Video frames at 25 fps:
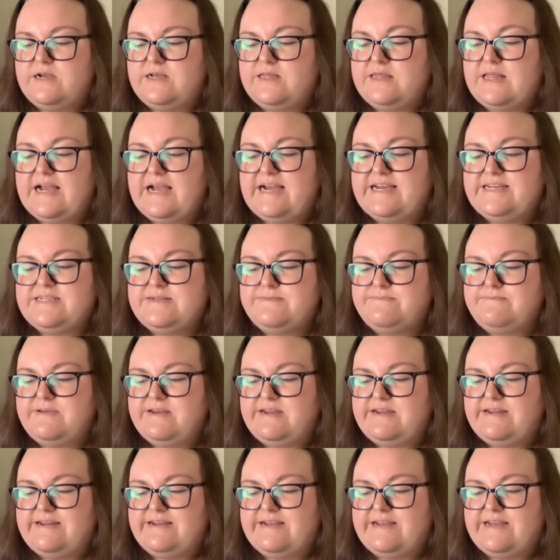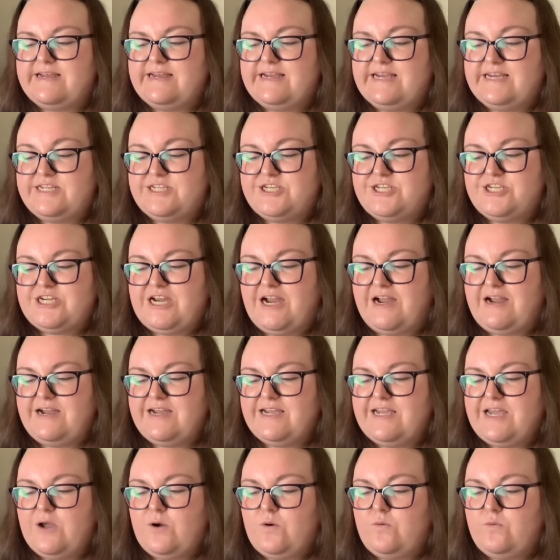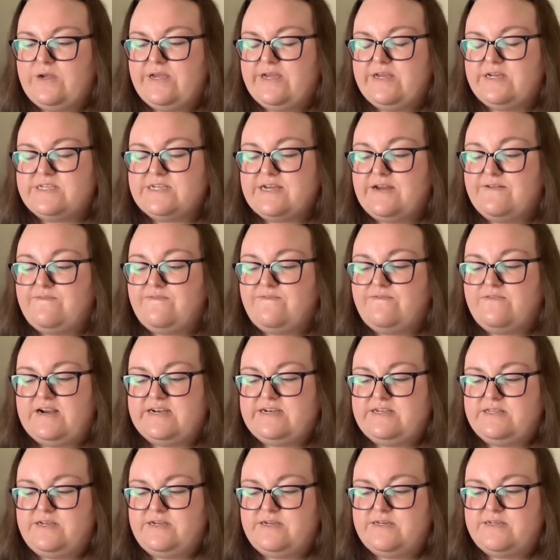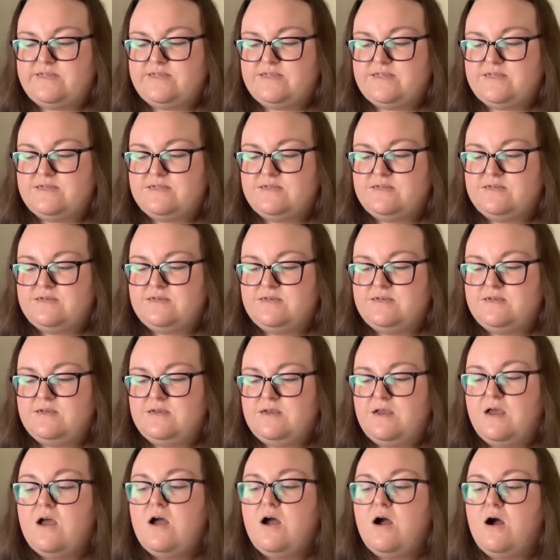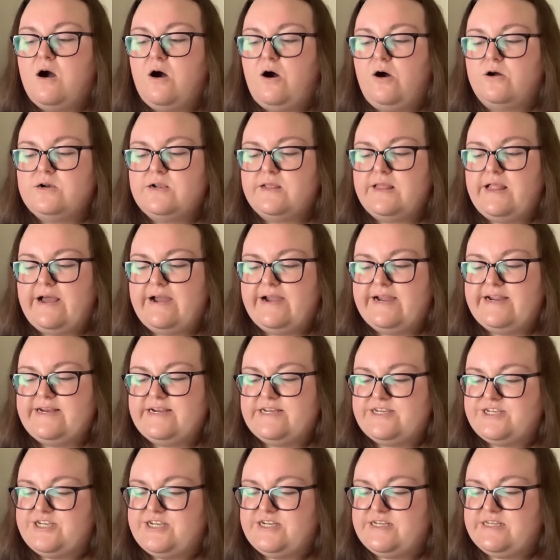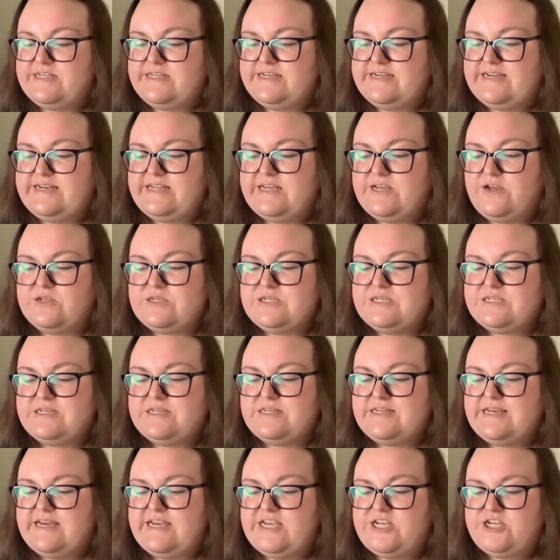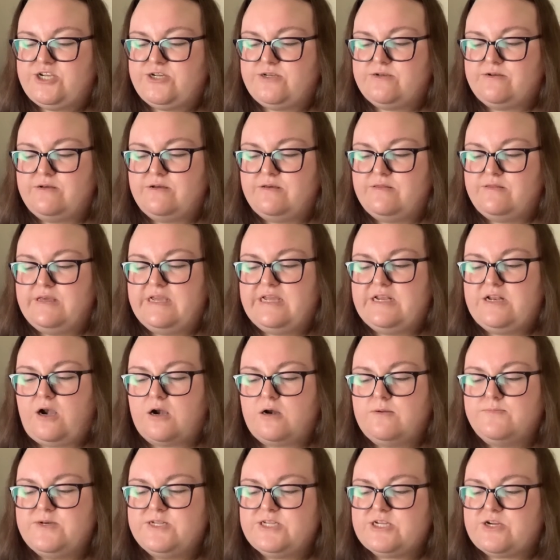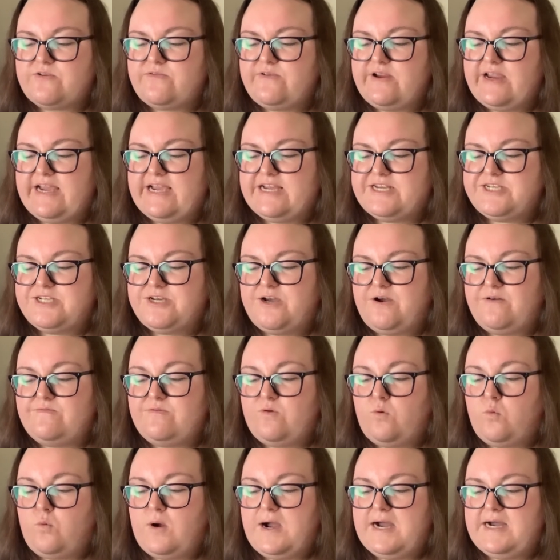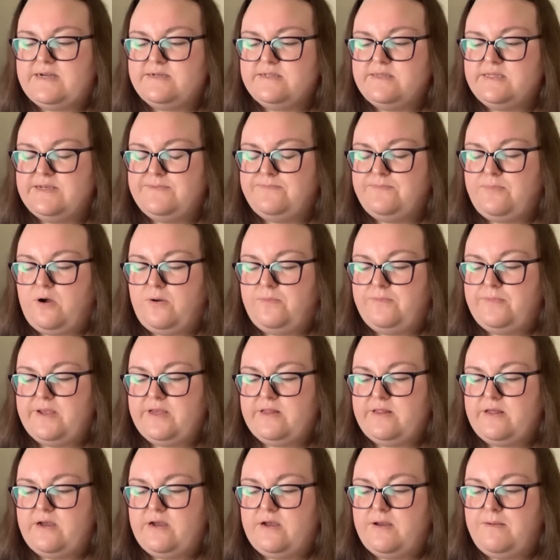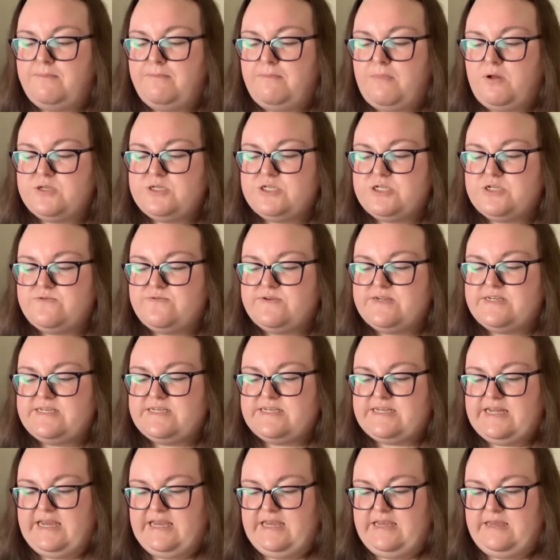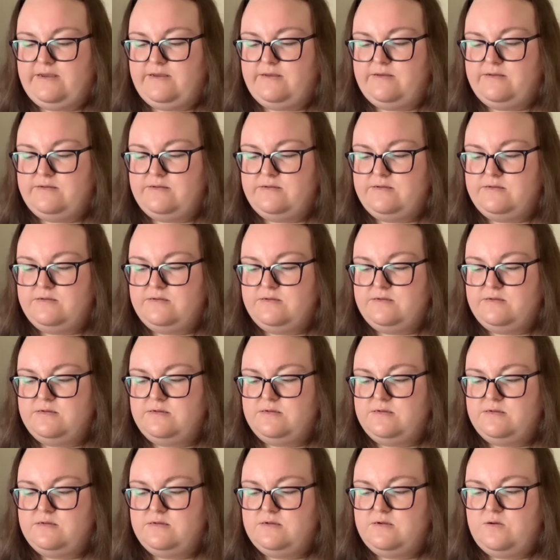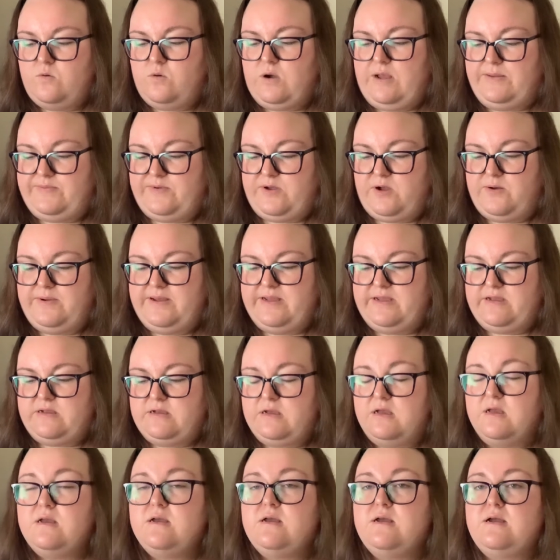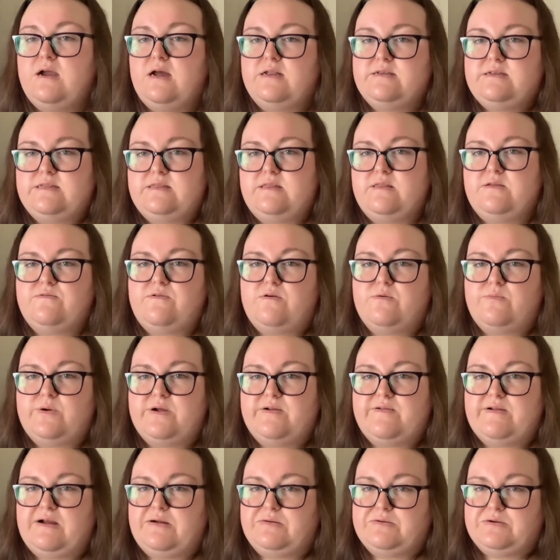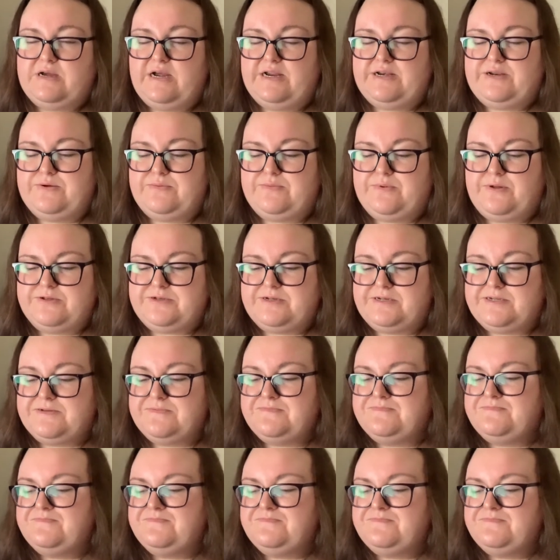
Eliza Make is shy, weird and friendless. Online, she's Lady Constellation, the anonymous creator of the wildly popular Monstrous Sea webcomic. I said that the wrong way around, I do apologise.